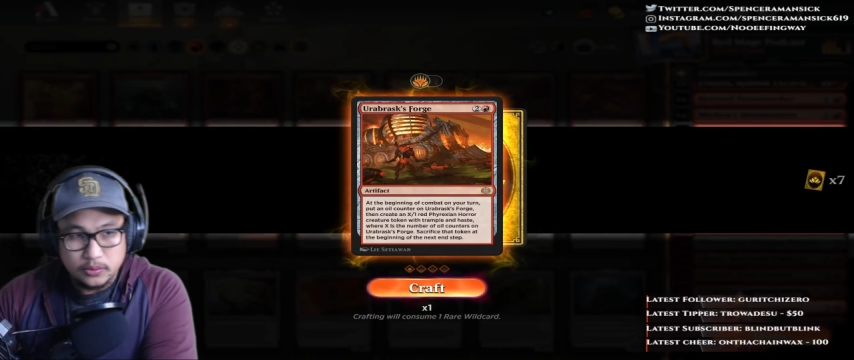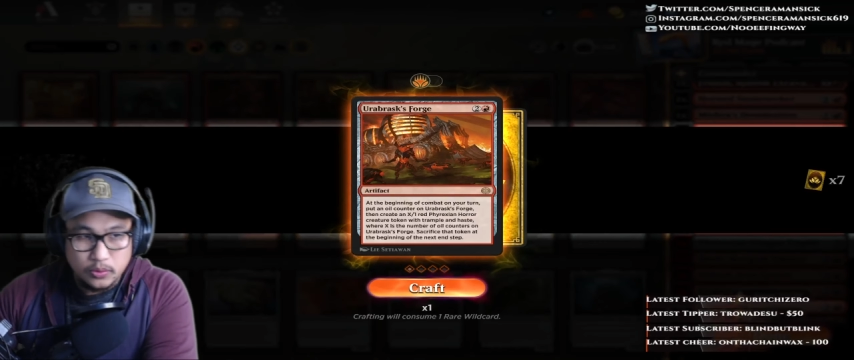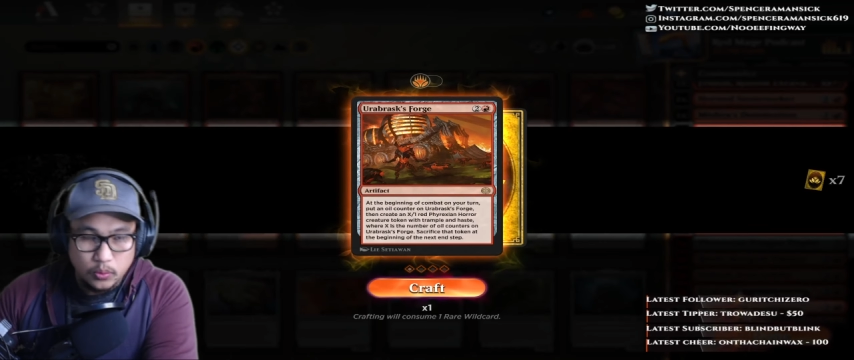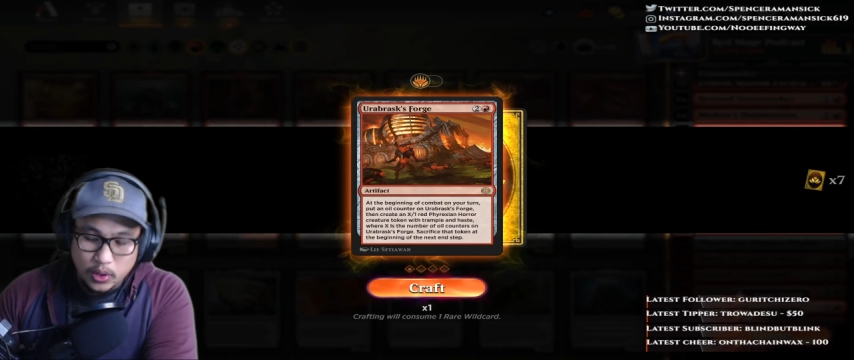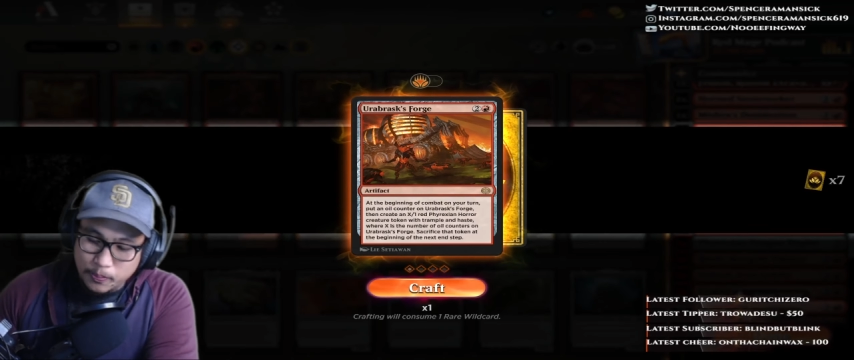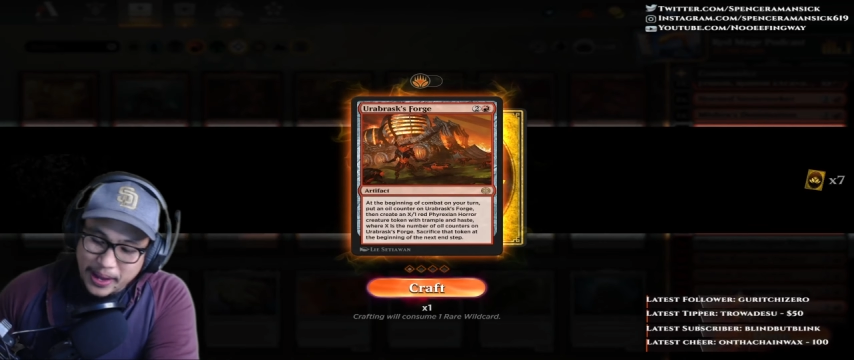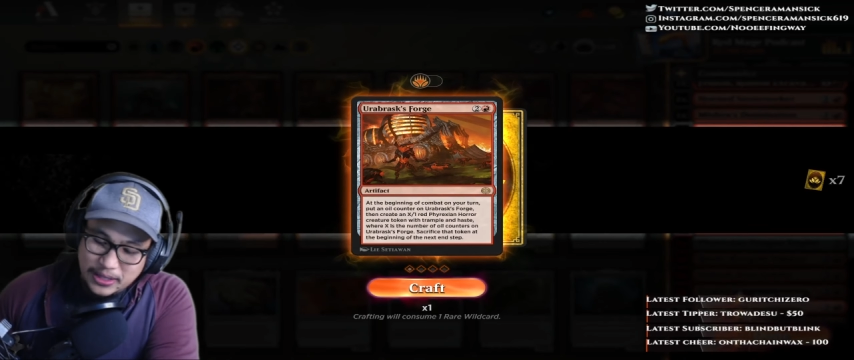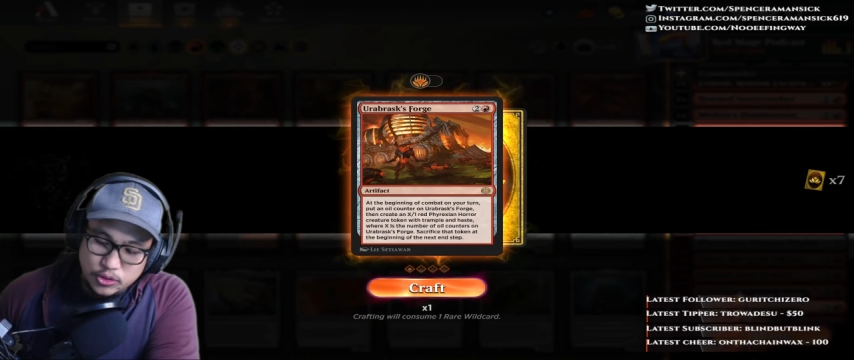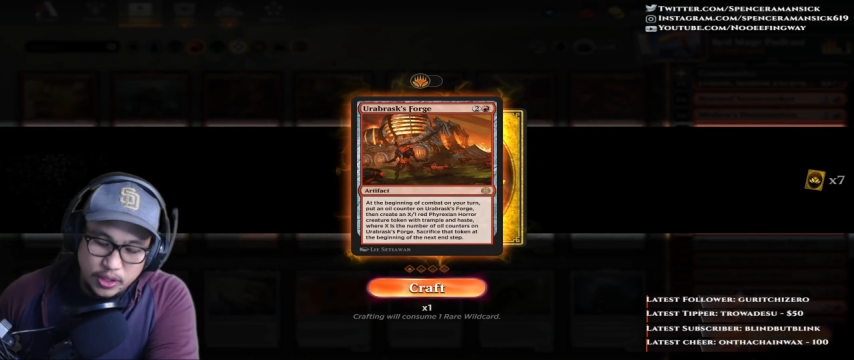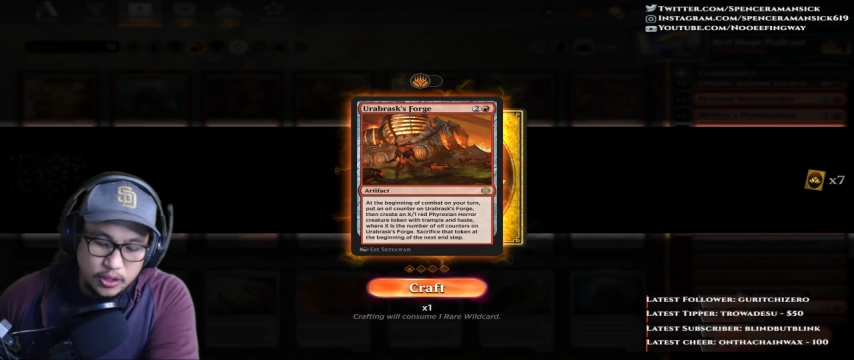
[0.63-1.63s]
Welcome back
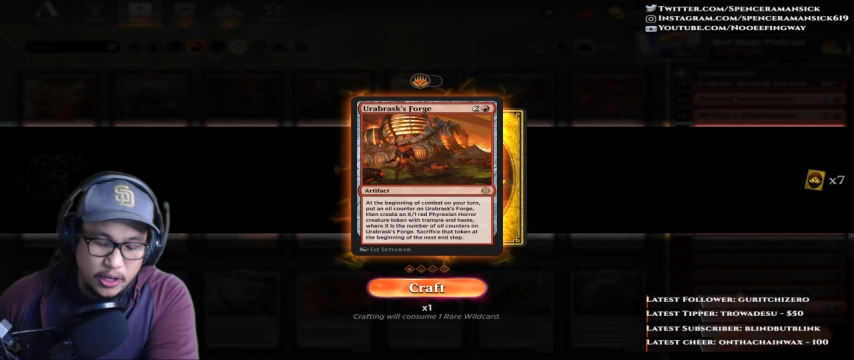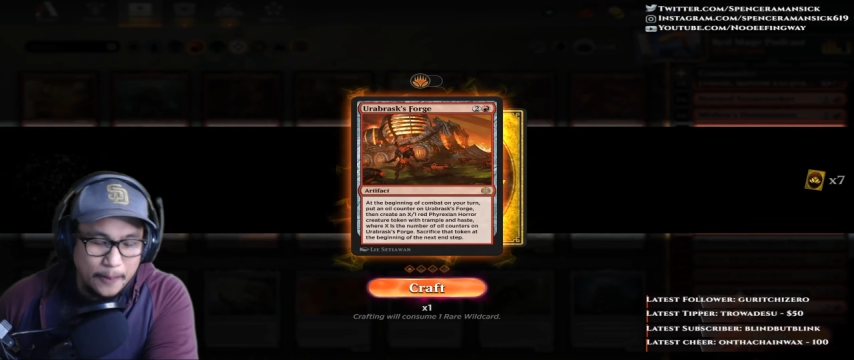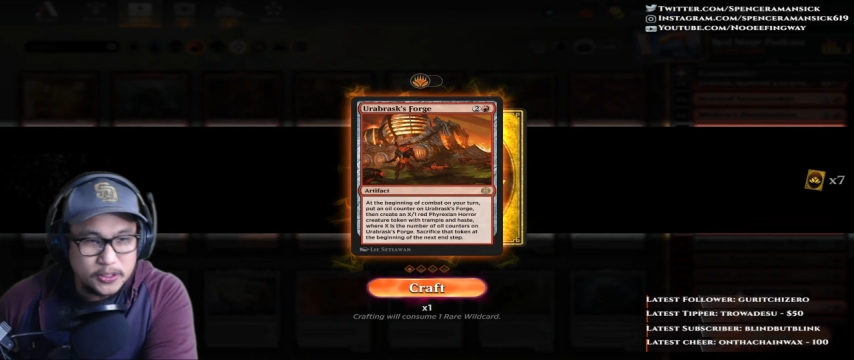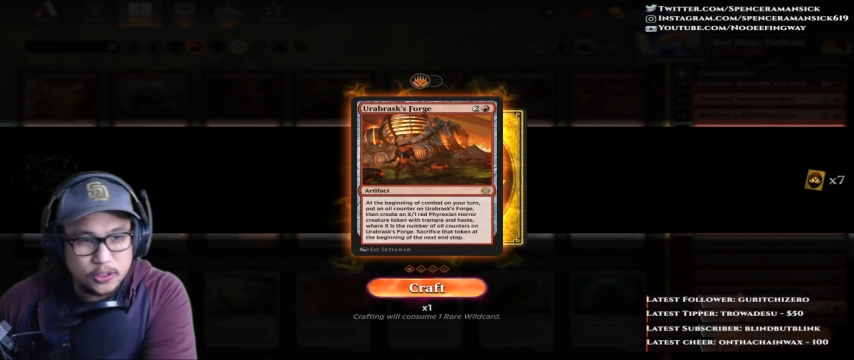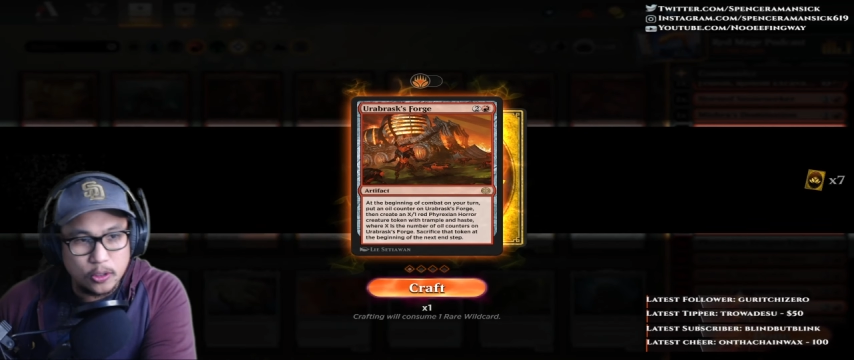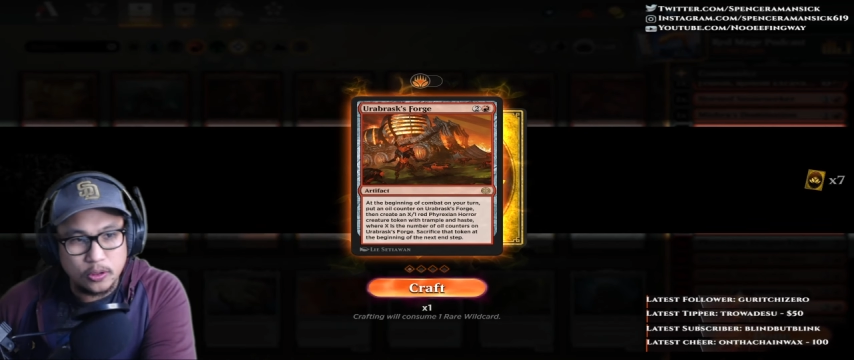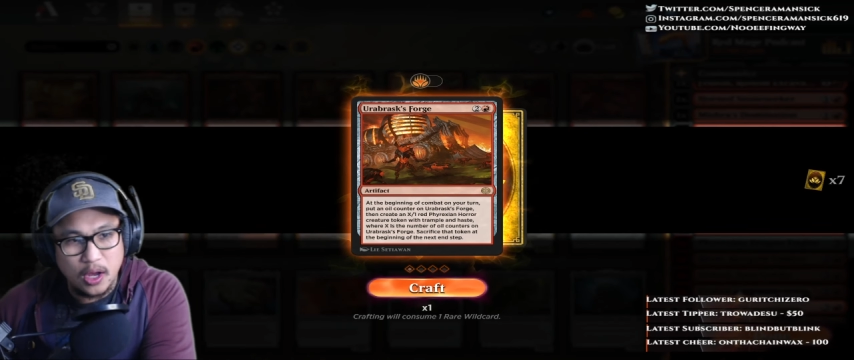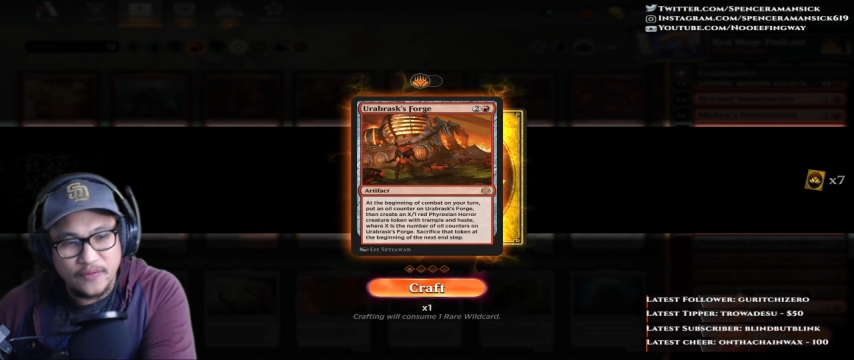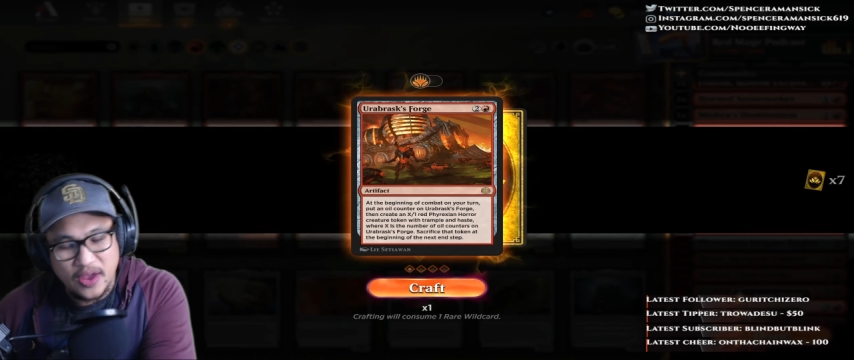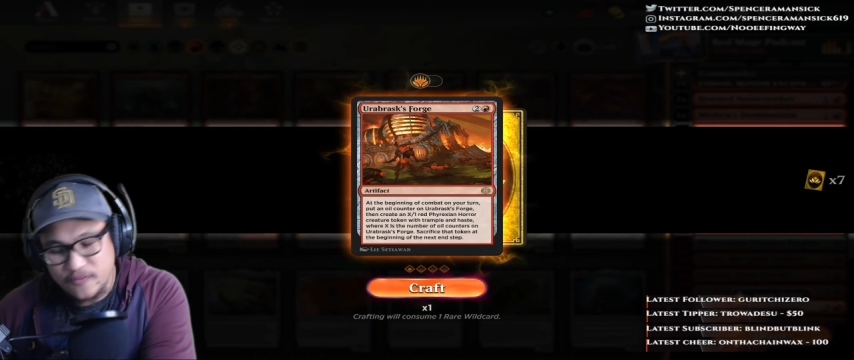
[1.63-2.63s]
to another episode
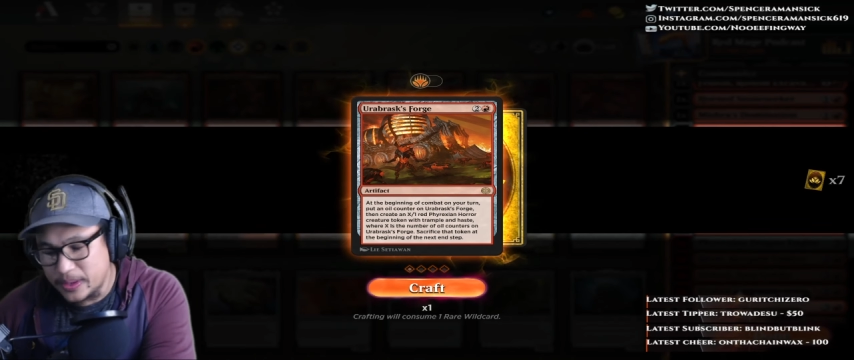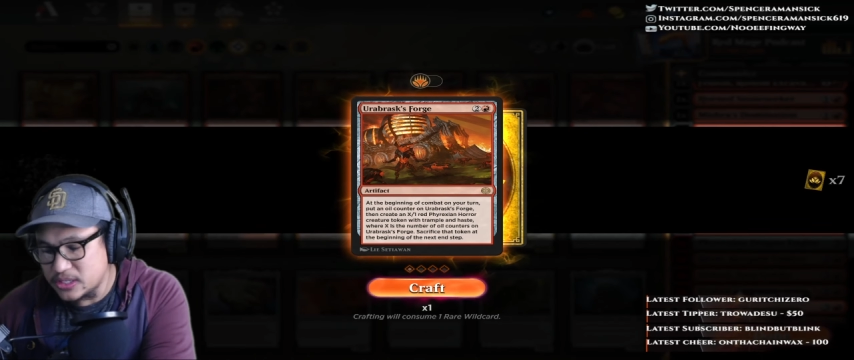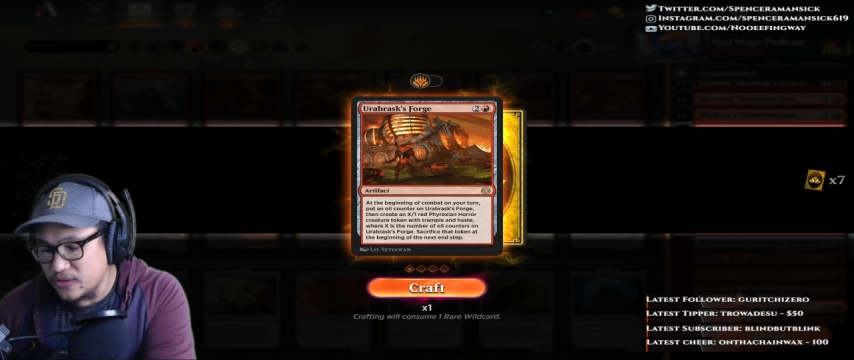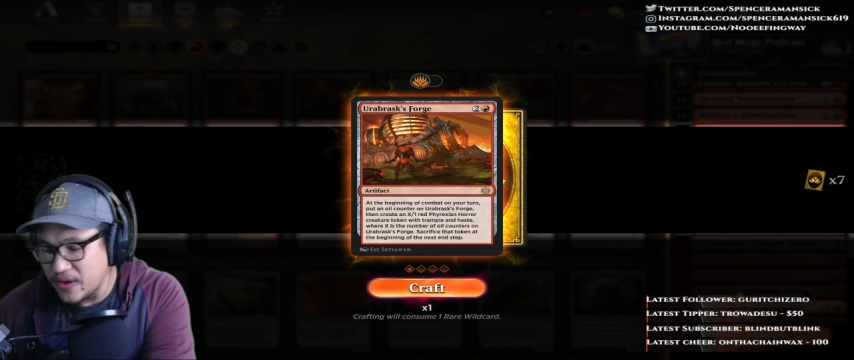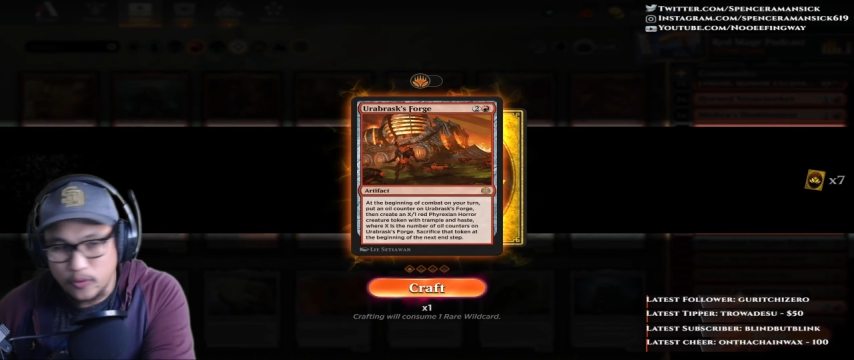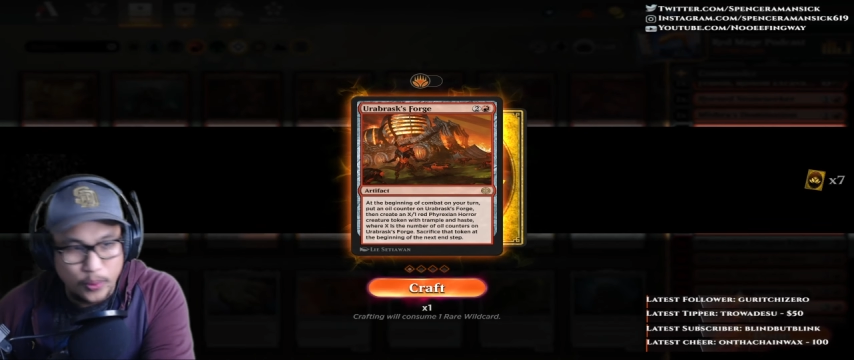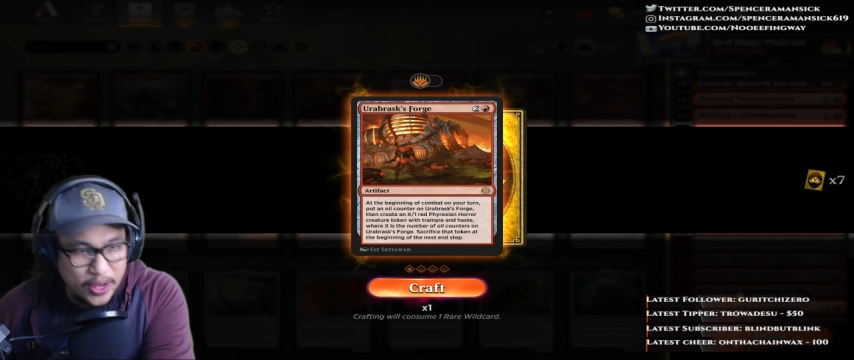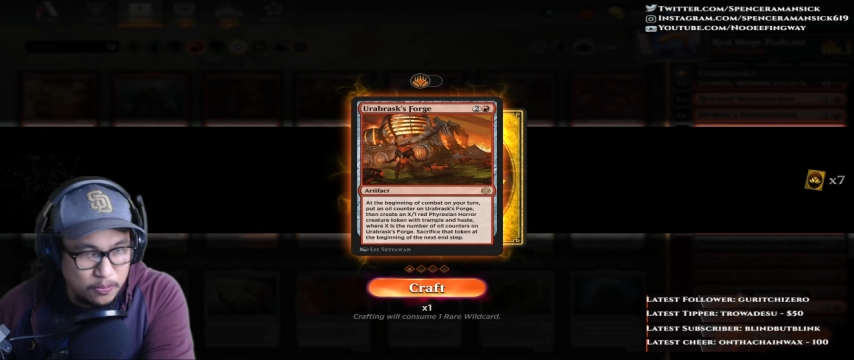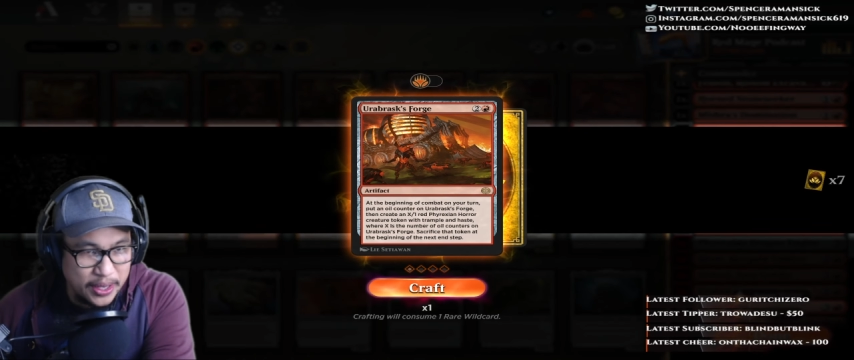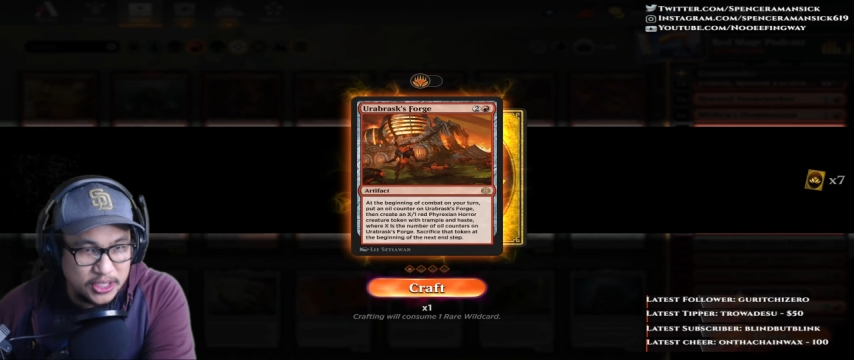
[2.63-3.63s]
of everybody's favorite
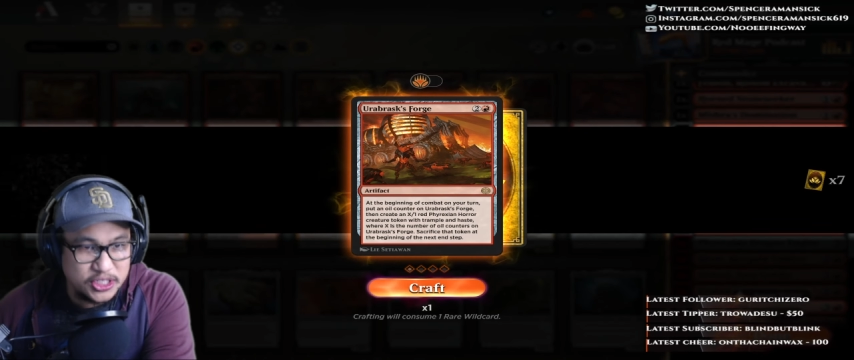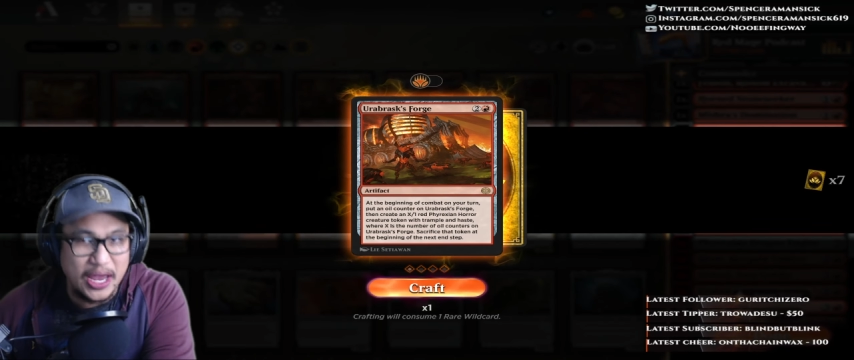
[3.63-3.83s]
Red Mage,